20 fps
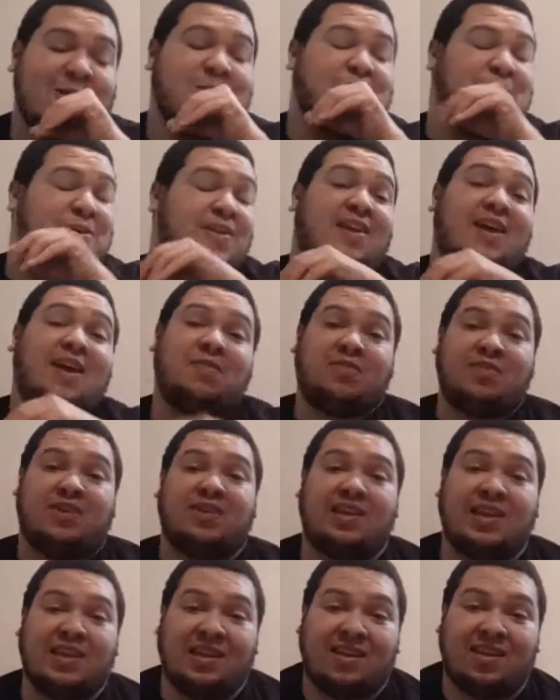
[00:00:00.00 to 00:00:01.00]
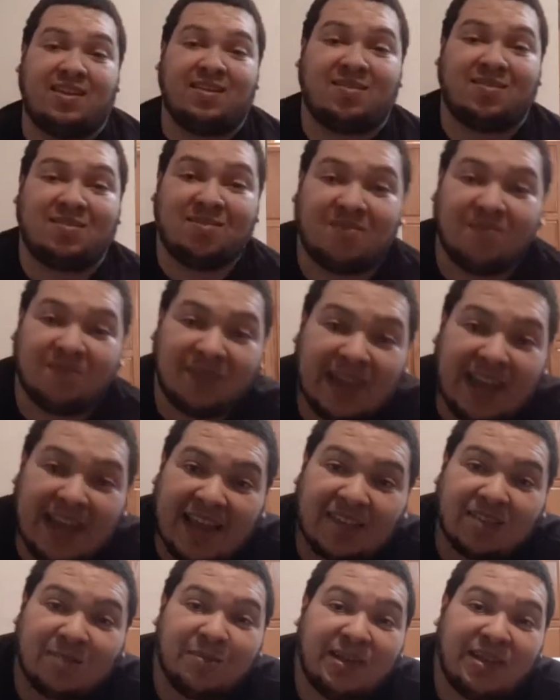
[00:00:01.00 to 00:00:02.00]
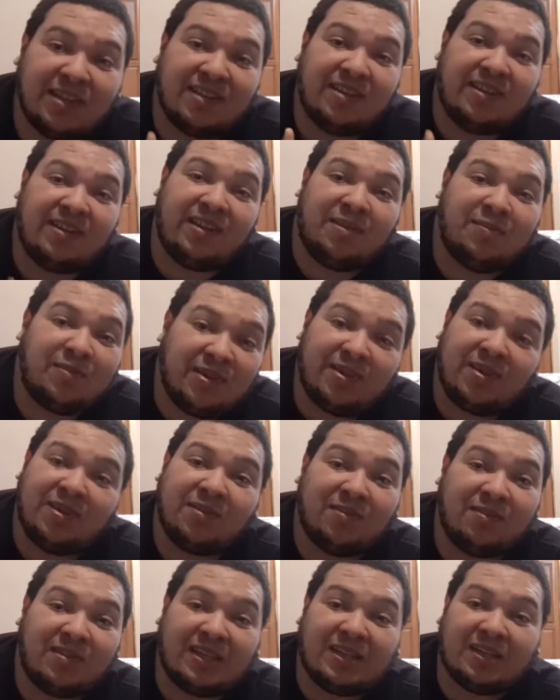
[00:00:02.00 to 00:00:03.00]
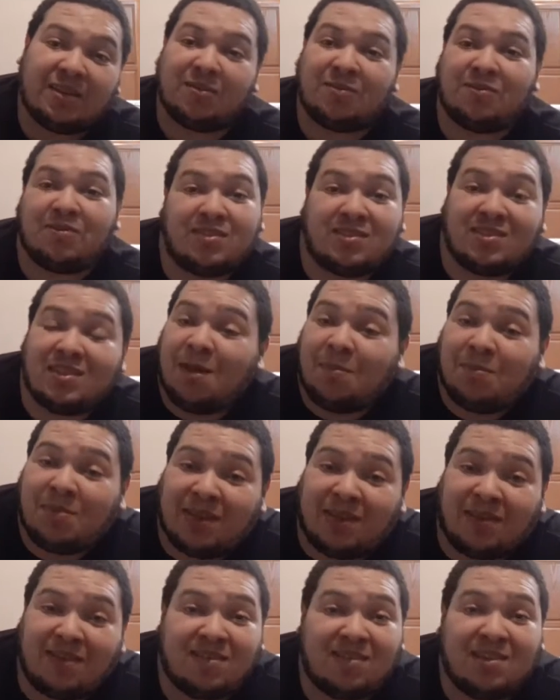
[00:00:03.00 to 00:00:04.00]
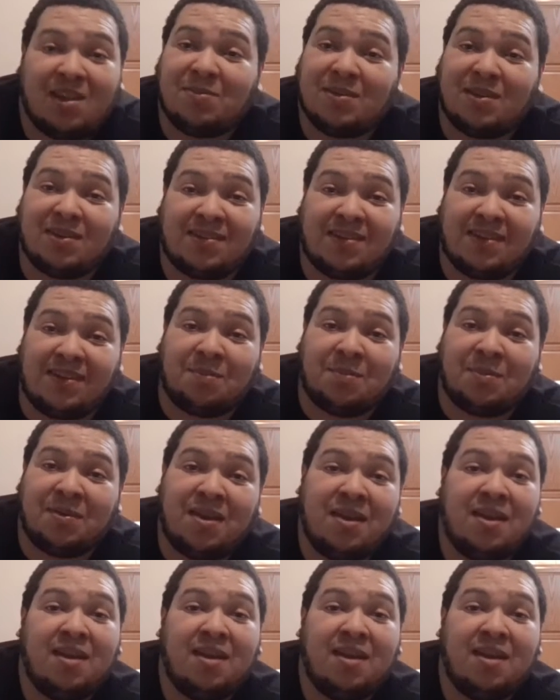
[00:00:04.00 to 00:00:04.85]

But definitely cast me in The Living Don't Live. Something cheap.